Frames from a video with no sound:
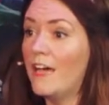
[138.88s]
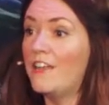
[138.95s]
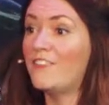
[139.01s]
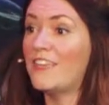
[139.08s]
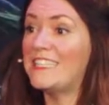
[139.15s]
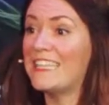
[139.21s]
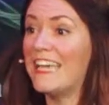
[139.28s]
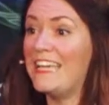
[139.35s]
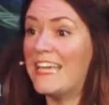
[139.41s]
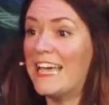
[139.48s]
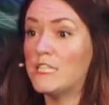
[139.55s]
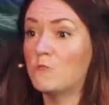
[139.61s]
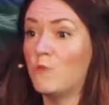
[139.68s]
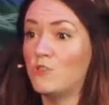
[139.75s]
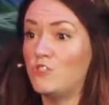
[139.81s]
And if they say
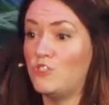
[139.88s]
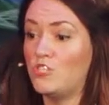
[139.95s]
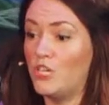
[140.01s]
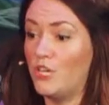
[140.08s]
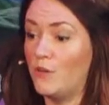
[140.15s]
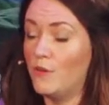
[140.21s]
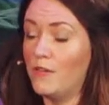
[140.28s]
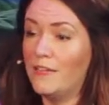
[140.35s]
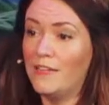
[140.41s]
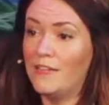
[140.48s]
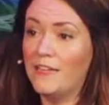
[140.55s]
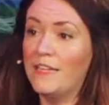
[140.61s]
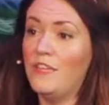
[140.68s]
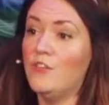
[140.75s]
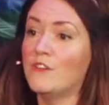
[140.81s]
yes, what do?
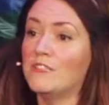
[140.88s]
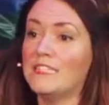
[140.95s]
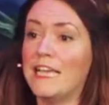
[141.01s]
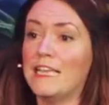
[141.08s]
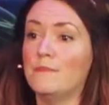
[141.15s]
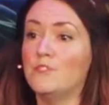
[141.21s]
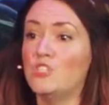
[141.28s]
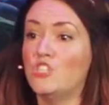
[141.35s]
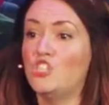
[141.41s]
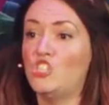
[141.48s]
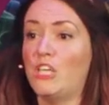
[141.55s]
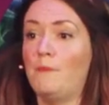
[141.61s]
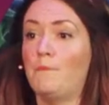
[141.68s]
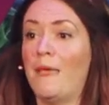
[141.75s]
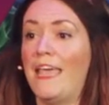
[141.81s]
You can take them to the
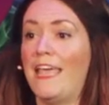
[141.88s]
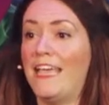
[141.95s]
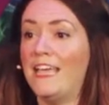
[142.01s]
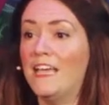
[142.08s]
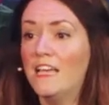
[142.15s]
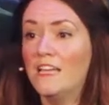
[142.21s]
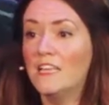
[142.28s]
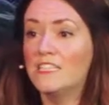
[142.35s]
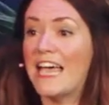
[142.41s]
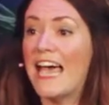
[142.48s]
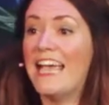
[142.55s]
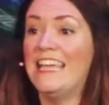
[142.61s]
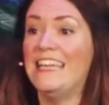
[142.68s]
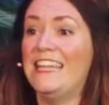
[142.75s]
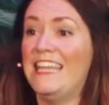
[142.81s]
GP, to
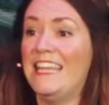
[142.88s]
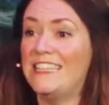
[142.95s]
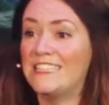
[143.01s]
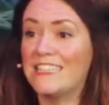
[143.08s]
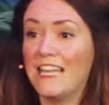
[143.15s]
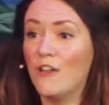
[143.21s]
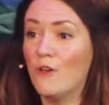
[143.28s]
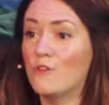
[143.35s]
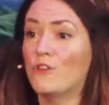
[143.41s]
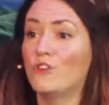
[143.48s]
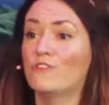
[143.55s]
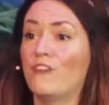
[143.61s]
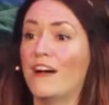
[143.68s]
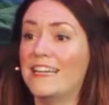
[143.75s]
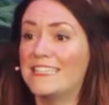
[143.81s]
A&E, to their
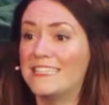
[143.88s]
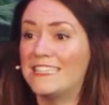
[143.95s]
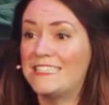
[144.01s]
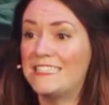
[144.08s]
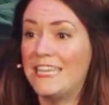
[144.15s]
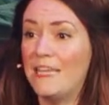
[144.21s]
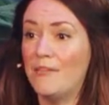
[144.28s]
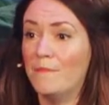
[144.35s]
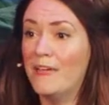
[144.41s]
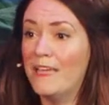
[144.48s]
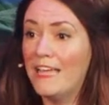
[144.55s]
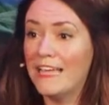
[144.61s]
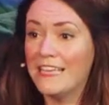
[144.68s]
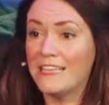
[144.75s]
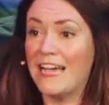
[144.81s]
local crisis team.
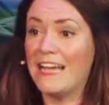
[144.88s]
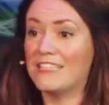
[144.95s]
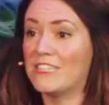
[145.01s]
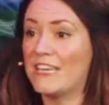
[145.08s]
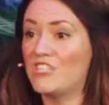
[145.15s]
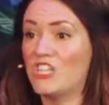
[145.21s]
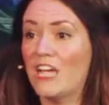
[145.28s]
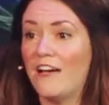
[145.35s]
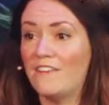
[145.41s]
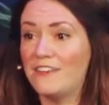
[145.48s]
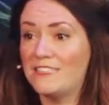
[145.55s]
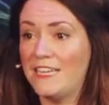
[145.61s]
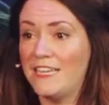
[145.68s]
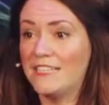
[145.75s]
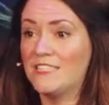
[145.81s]
Get
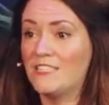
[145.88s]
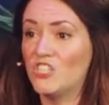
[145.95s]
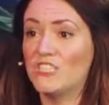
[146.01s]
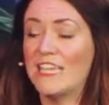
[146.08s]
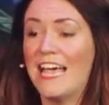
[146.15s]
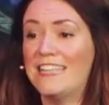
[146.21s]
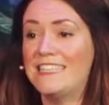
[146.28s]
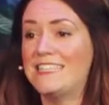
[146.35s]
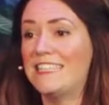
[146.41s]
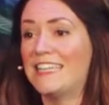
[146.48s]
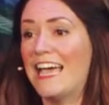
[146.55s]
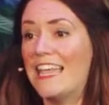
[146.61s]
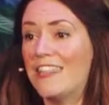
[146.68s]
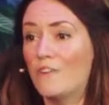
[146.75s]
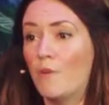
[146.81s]
charities, such as Heads
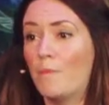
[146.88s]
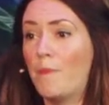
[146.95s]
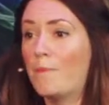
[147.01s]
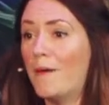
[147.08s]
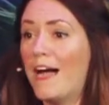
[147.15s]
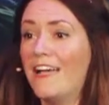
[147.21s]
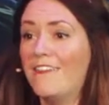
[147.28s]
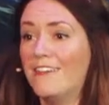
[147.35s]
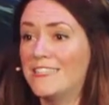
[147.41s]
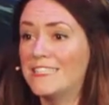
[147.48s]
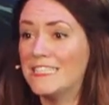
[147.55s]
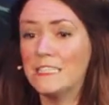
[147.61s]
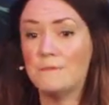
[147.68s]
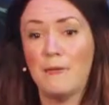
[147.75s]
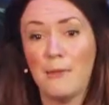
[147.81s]
Together or Papyrus.
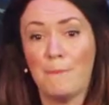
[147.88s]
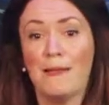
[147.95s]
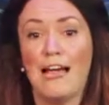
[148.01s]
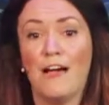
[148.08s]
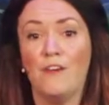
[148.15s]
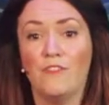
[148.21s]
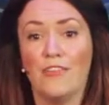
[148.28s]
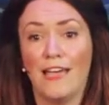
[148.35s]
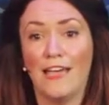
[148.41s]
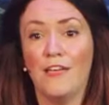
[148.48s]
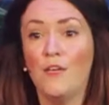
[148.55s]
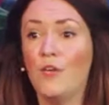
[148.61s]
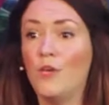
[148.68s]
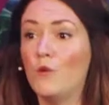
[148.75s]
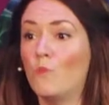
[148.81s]
There's people out there
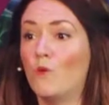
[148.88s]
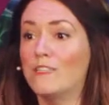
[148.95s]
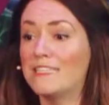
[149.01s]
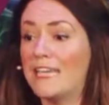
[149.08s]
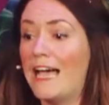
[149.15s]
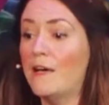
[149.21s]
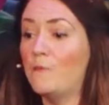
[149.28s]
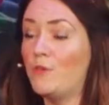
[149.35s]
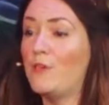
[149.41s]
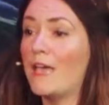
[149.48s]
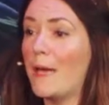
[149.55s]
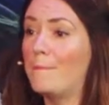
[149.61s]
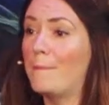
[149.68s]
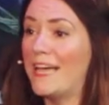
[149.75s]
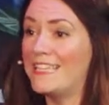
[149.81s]
who want to help you
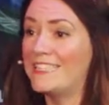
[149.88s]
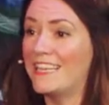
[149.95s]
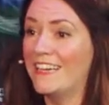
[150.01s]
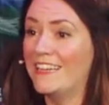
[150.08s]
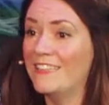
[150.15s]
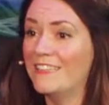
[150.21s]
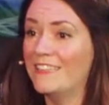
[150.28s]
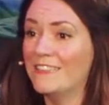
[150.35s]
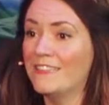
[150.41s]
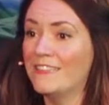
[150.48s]
get better.